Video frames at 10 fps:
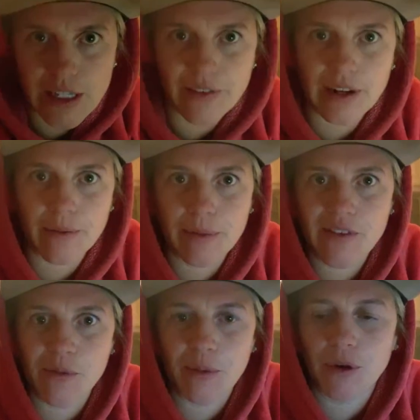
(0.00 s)

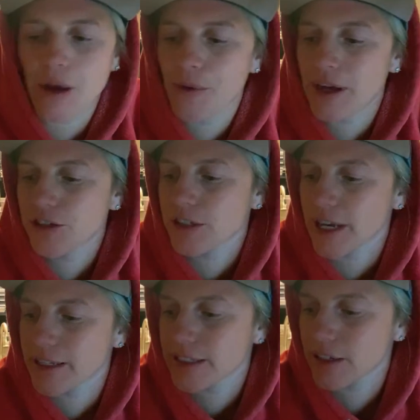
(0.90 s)
giving people a couple extra
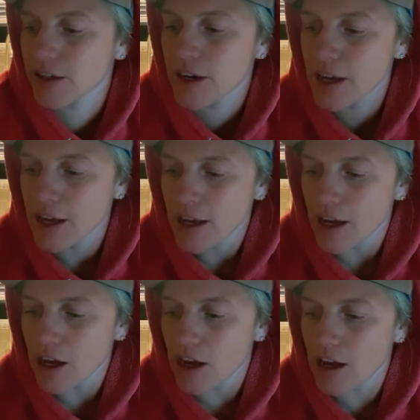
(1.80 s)
seconds here.
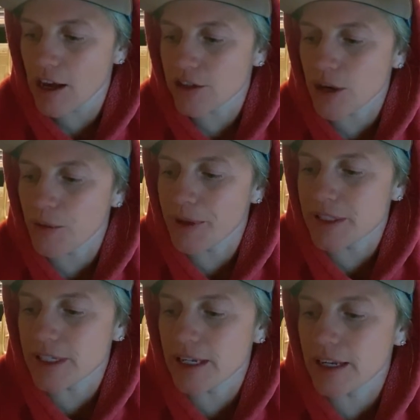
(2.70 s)
Extra couple
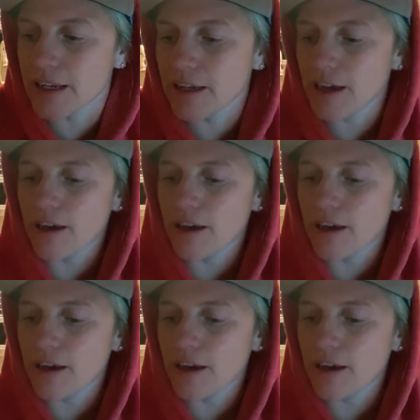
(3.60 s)
minutes to get in.